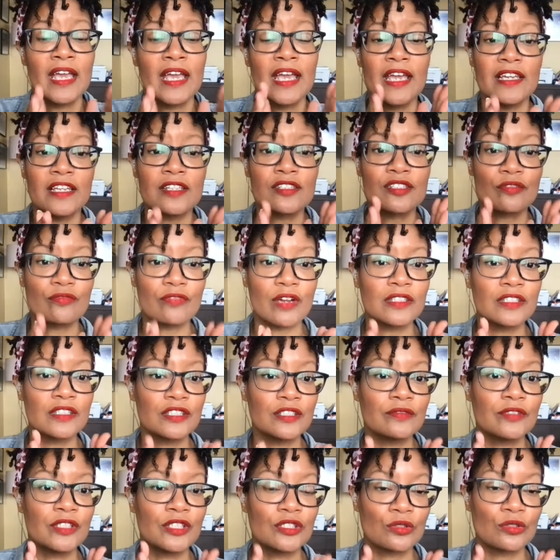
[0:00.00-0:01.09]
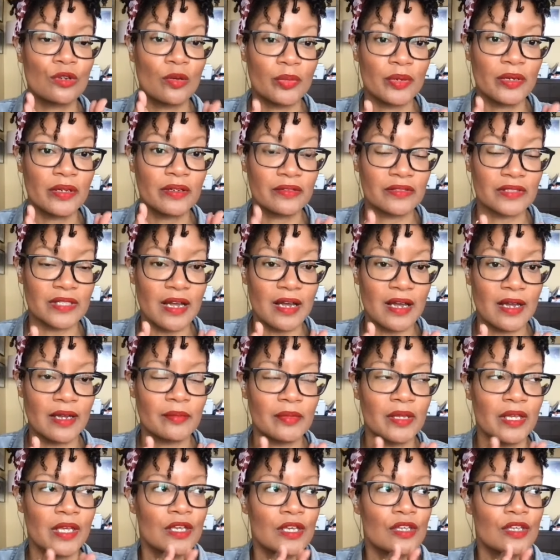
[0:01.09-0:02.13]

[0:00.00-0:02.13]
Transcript: and it's a relatively short period of time.